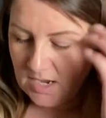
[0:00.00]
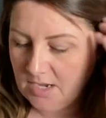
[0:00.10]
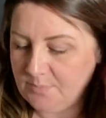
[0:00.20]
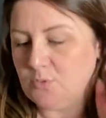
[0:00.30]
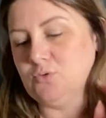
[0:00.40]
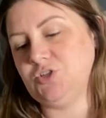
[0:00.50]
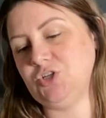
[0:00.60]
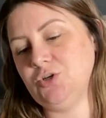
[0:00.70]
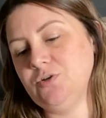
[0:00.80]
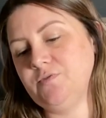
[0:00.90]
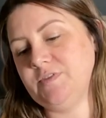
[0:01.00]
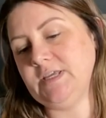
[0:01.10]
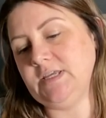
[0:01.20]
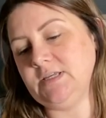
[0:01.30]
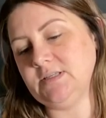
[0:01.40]
I bought two of
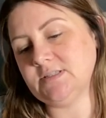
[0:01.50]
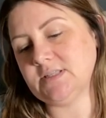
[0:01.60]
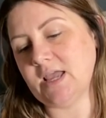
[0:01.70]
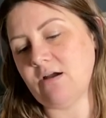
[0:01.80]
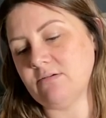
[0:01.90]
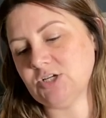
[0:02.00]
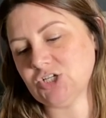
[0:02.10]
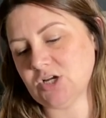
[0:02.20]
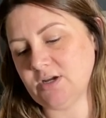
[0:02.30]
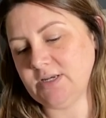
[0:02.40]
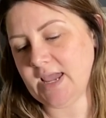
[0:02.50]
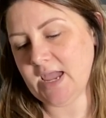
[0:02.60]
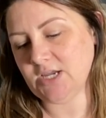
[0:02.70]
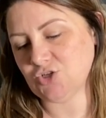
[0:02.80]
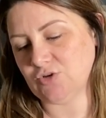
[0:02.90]
these. They are a shine
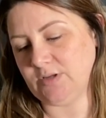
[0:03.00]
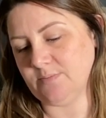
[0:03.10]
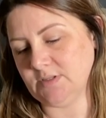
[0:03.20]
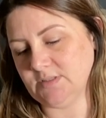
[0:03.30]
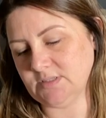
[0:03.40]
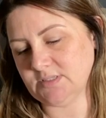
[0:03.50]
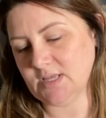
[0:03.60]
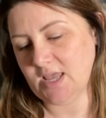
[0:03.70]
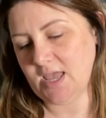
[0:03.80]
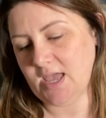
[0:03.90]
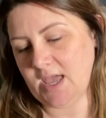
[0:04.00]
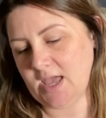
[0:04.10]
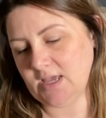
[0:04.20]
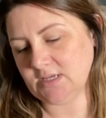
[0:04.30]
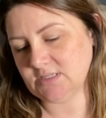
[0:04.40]
hair treatment,
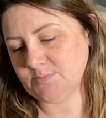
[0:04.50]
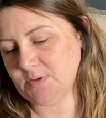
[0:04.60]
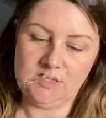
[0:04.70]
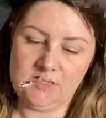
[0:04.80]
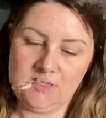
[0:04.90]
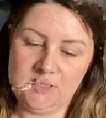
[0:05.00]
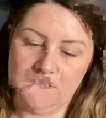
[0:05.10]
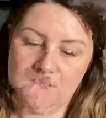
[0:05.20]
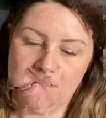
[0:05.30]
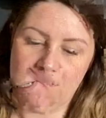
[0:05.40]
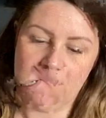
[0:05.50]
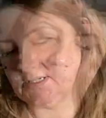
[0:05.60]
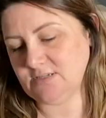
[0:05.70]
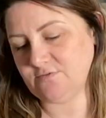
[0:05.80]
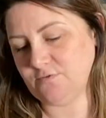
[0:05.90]
expertly
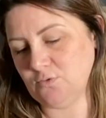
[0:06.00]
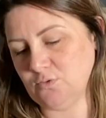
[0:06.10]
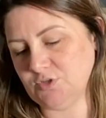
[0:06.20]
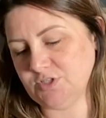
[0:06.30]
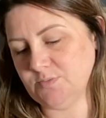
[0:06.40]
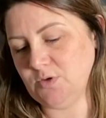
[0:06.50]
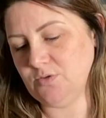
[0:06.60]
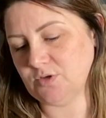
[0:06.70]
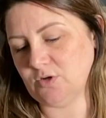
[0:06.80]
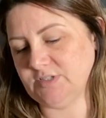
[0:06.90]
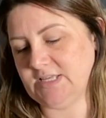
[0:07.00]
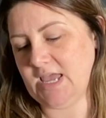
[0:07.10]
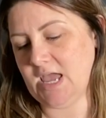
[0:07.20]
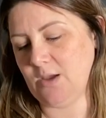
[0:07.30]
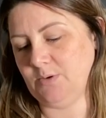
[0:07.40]
blended for smooth glossy
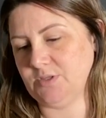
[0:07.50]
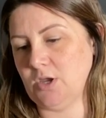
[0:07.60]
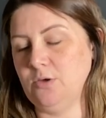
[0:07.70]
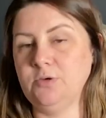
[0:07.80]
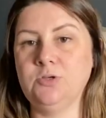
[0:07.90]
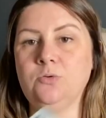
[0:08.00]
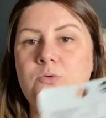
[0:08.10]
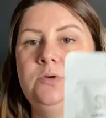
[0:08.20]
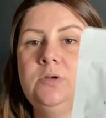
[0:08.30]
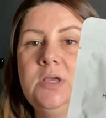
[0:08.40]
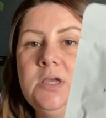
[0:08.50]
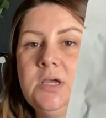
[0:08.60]
hair with coconut oil.